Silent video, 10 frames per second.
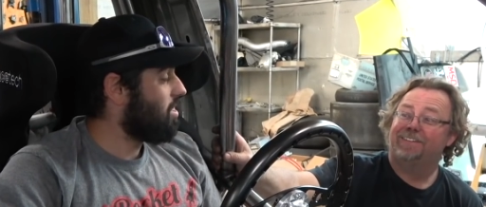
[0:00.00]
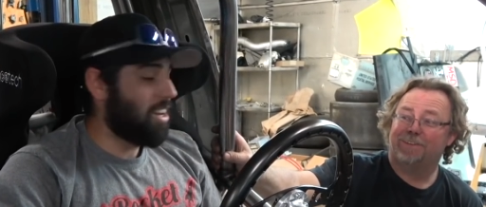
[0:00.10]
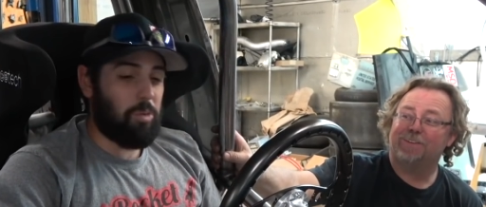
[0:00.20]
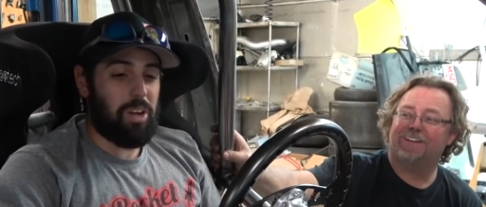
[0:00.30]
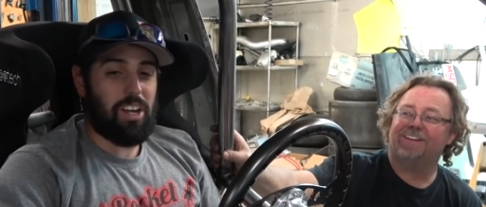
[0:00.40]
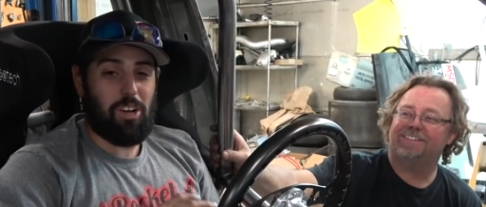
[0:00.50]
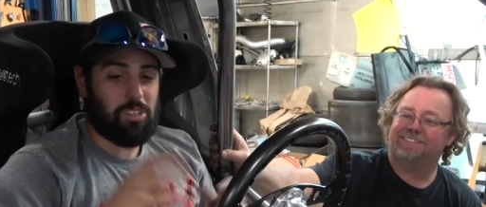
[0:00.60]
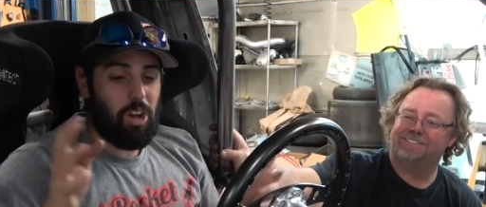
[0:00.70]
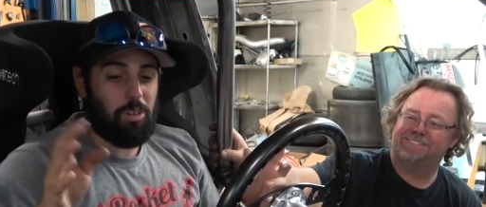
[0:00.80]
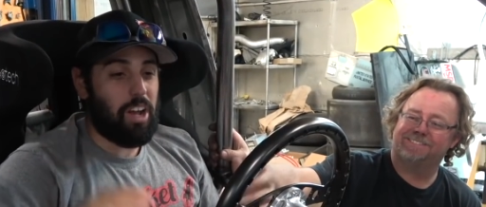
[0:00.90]
Speaker 1: tinted windows
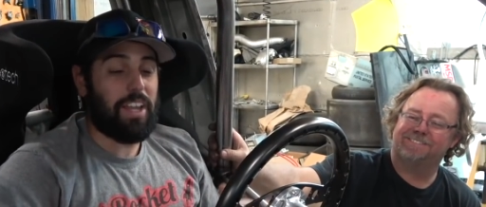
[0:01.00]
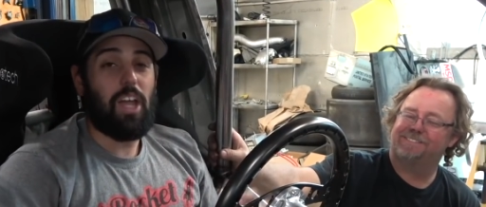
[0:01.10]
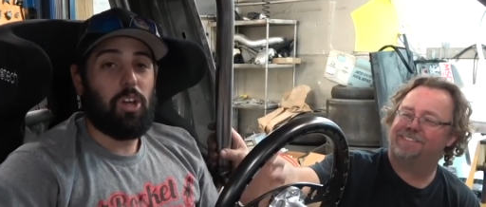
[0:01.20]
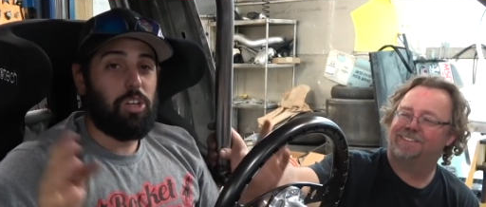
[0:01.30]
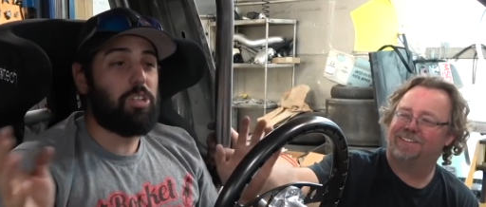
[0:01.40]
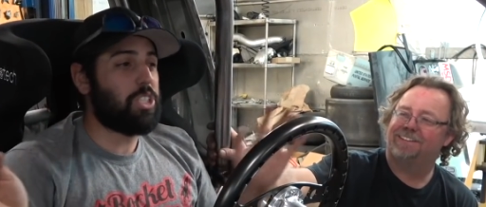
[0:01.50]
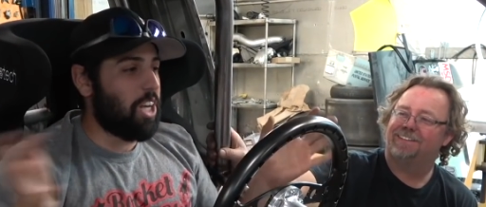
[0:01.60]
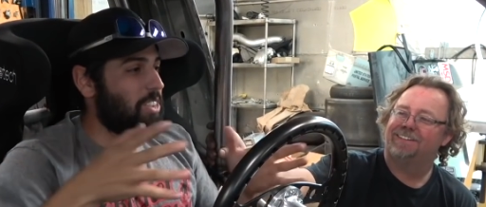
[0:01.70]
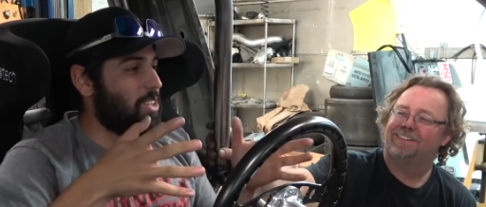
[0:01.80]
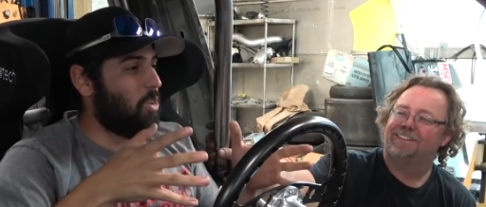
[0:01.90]
all around. Like you
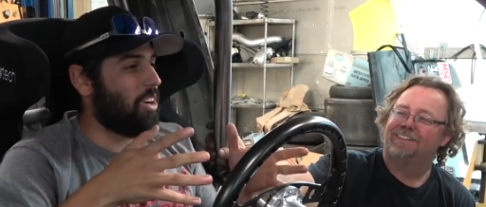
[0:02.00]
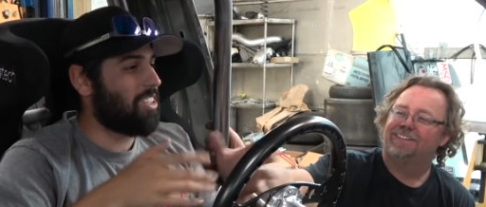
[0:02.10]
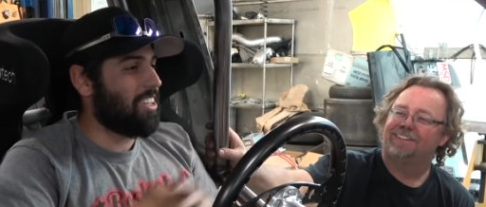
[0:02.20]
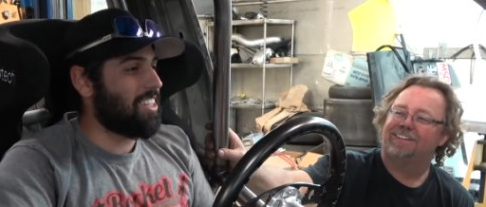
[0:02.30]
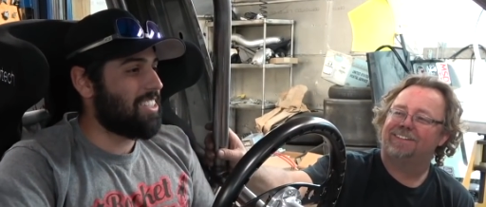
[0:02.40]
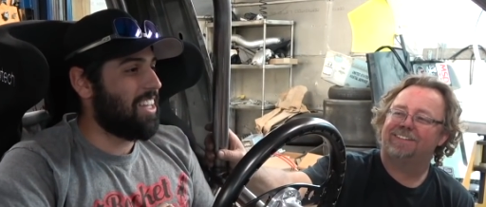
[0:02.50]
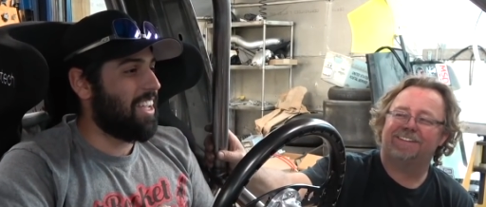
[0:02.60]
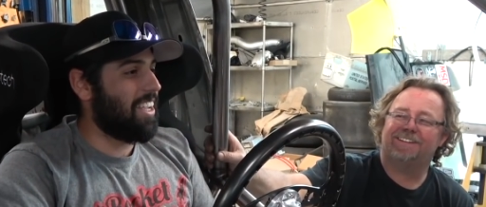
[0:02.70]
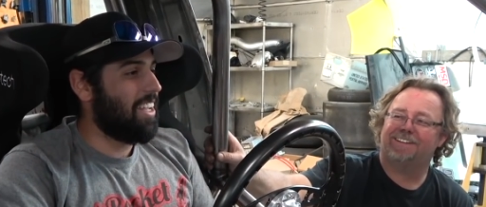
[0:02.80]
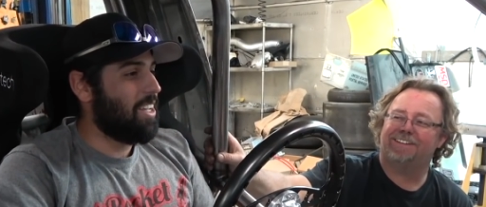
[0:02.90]
shut the doors on this
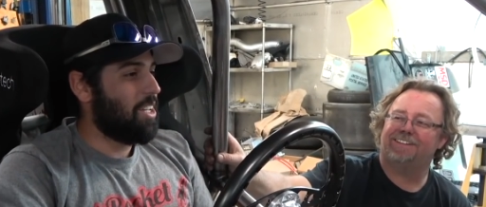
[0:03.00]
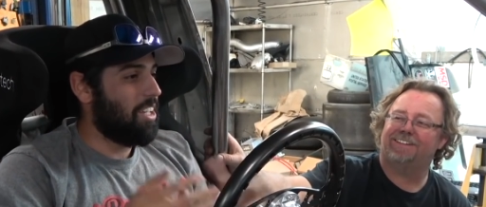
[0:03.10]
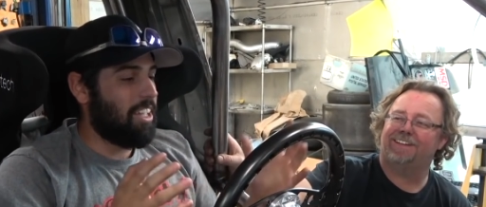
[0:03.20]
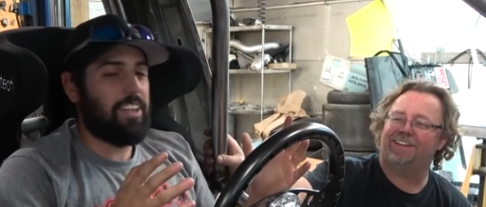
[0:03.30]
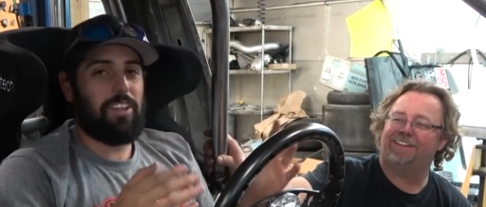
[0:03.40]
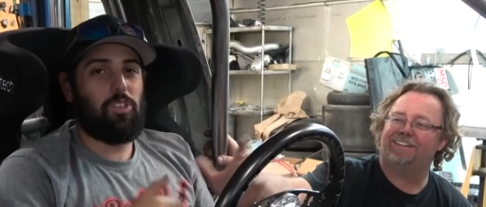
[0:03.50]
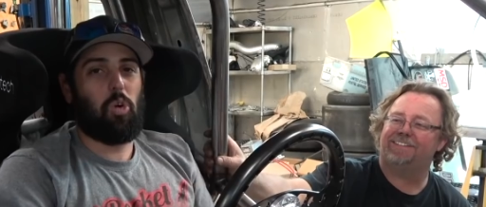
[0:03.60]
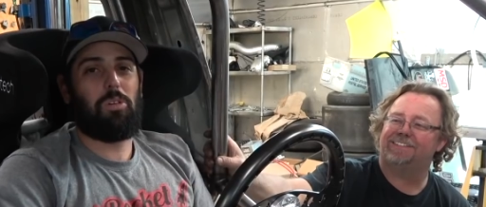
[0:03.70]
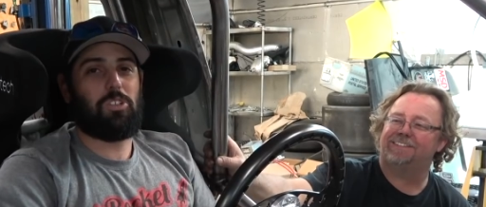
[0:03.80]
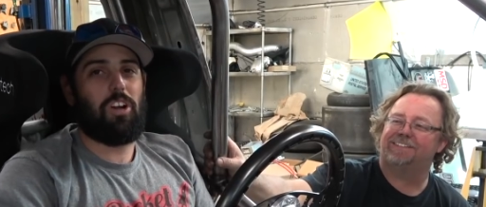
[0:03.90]
thing,
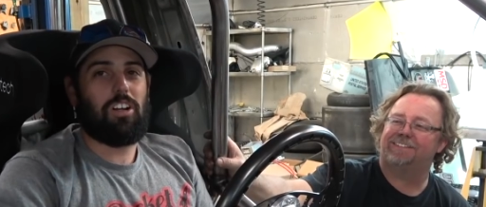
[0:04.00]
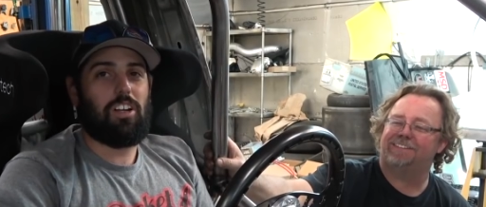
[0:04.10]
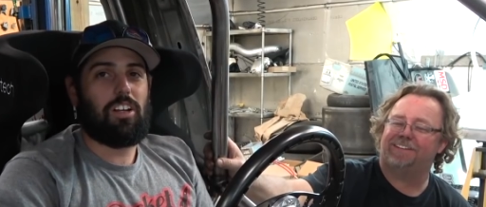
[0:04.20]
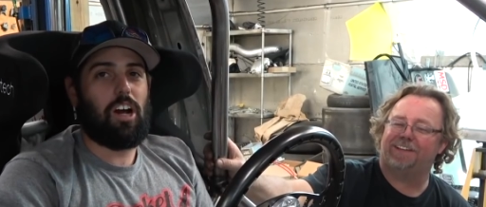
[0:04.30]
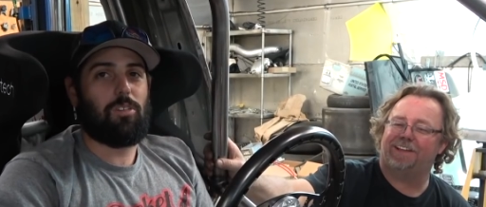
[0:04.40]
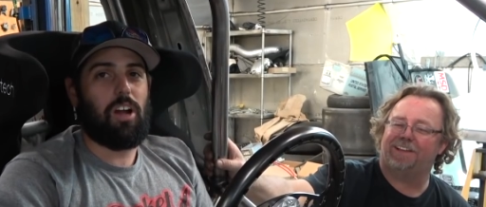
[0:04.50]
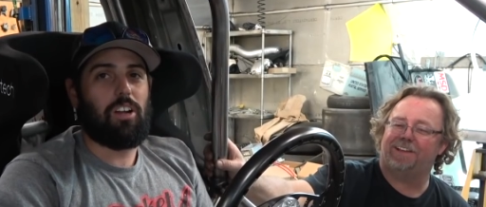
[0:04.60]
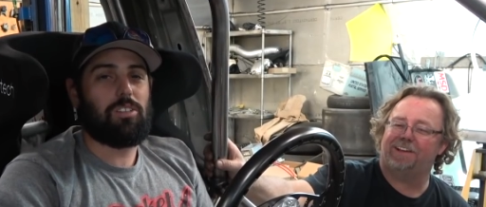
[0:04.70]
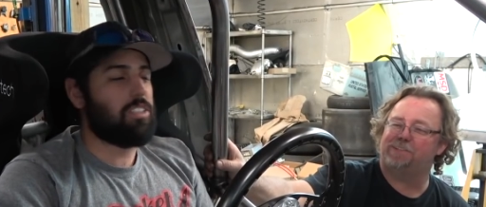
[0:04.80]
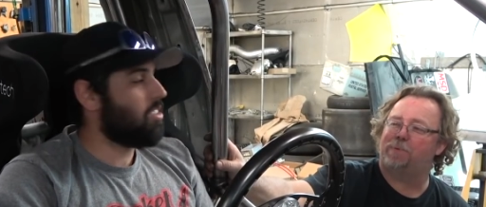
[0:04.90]
normal truck, Colorado.
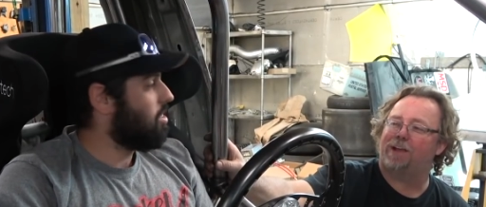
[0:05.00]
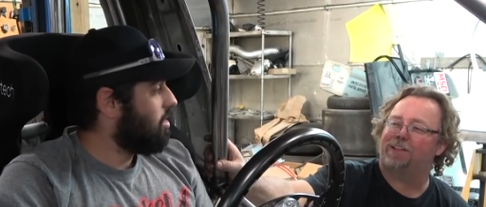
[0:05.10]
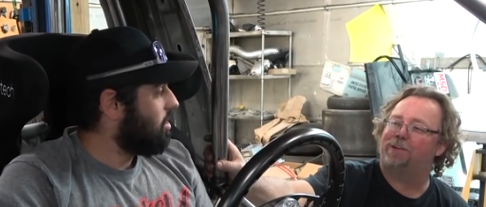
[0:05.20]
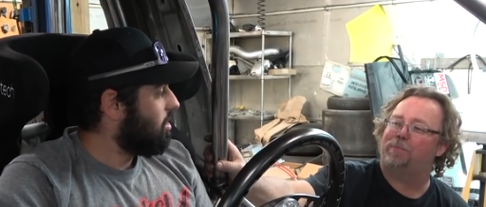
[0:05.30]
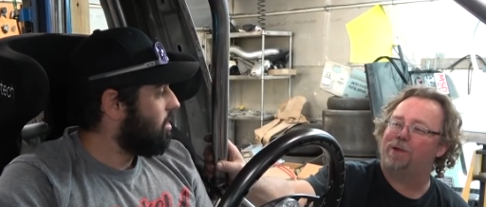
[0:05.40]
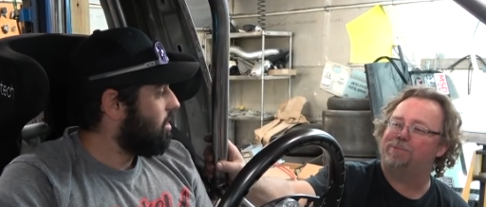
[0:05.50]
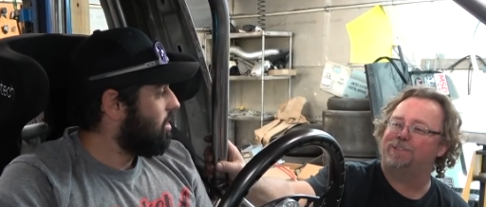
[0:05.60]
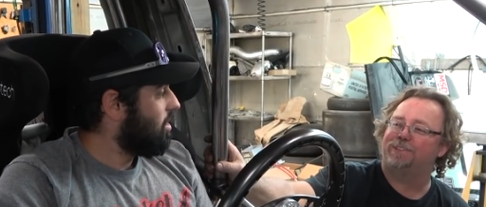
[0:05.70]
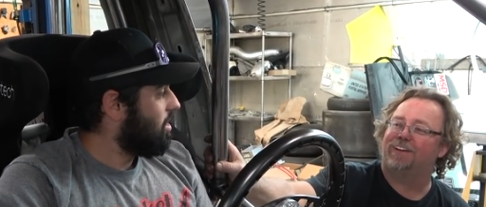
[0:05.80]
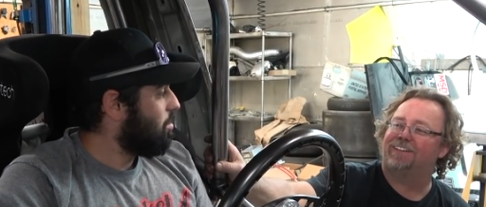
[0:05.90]
And it's back to the
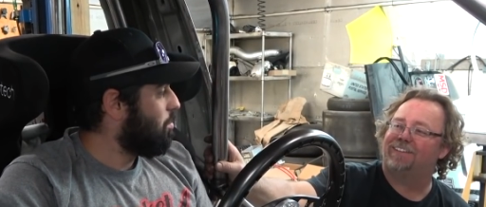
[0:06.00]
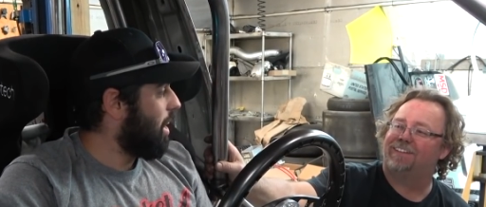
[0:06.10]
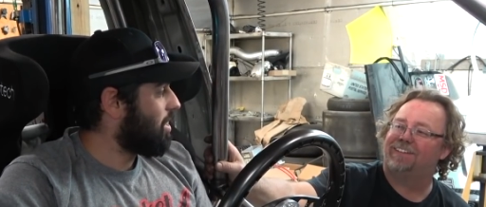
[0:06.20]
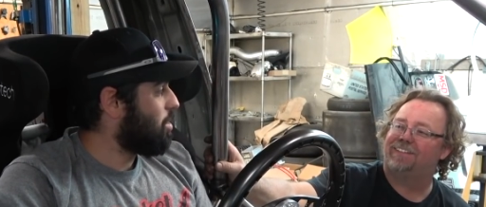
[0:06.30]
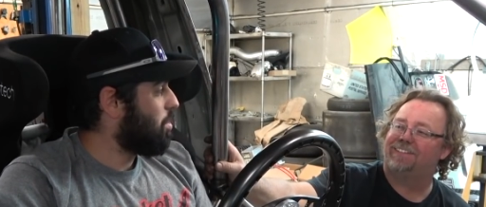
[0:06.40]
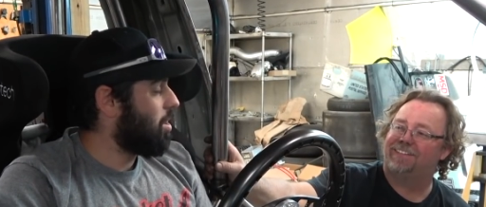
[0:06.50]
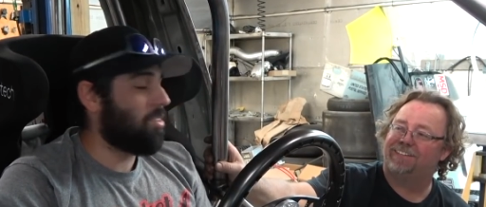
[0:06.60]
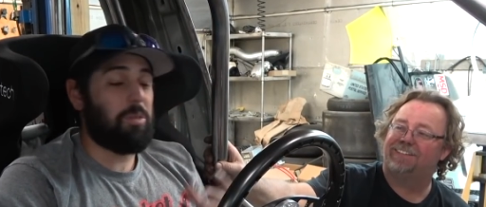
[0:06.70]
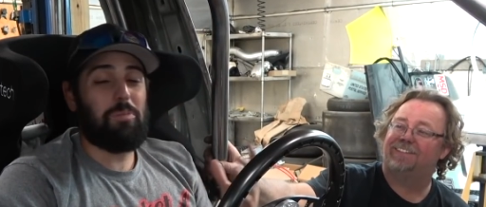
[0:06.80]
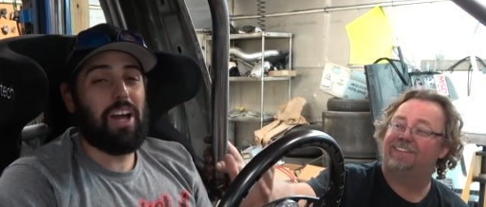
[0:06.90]
Pepsi truck. Back to the Pepsi.
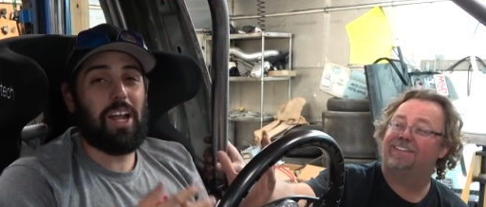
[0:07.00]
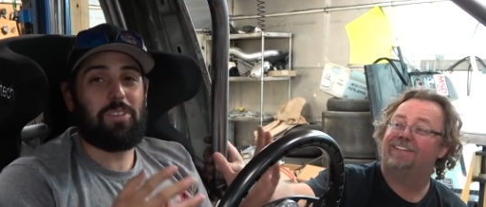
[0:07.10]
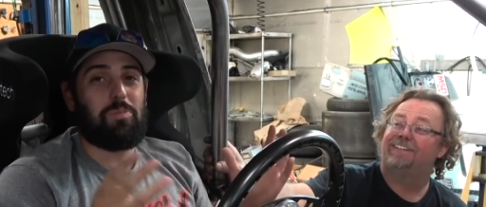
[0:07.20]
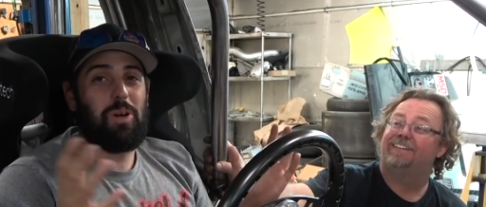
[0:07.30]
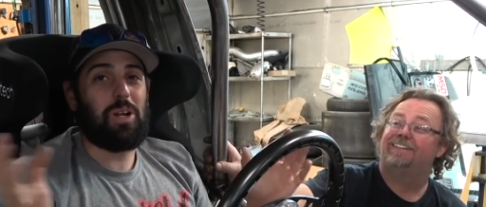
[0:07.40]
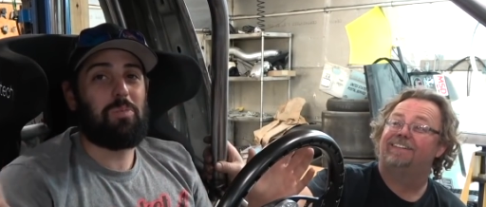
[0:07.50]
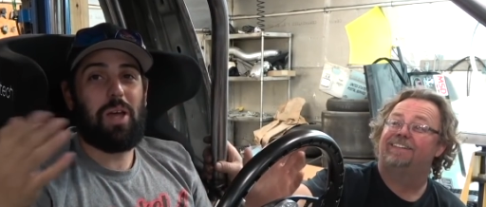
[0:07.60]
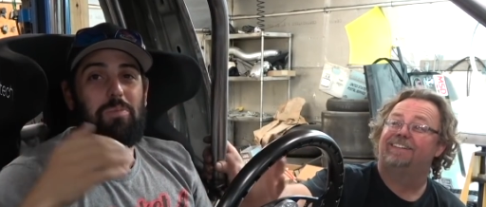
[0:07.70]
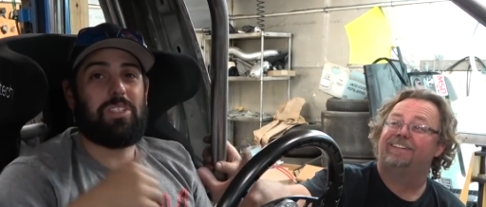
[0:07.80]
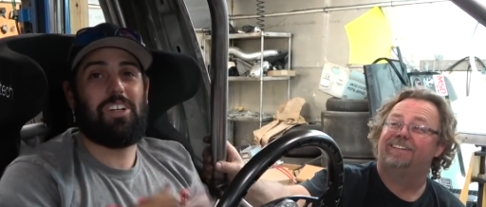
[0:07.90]
we might have to put a
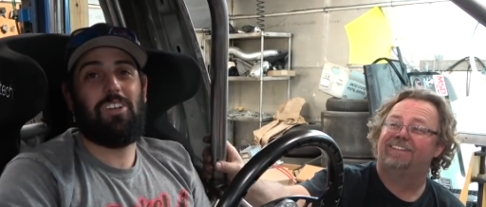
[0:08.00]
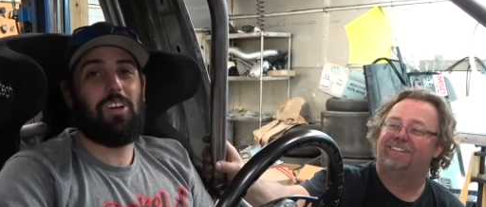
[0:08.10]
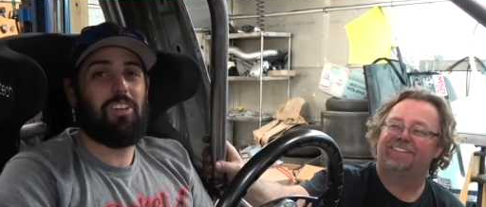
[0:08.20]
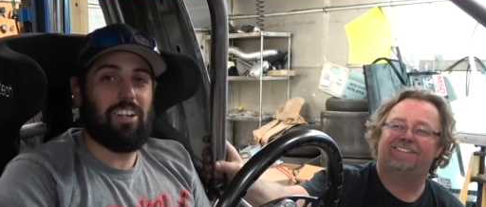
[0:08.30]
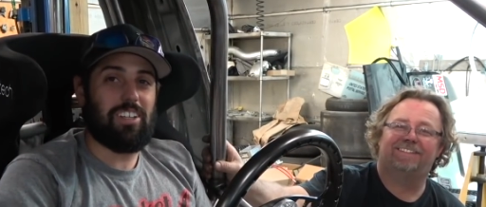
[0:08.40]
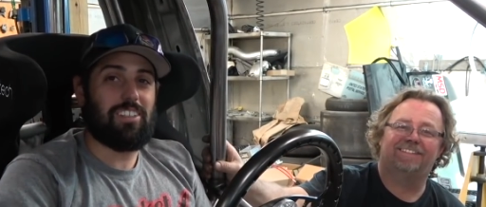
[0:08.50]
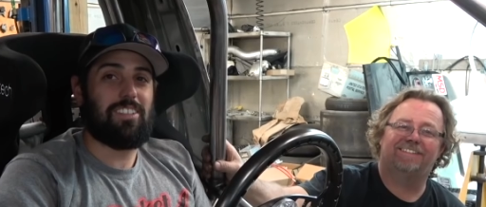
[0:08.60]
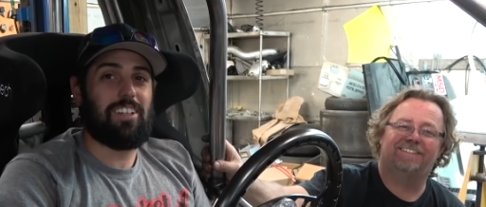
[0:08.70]
Pepsi logo on it.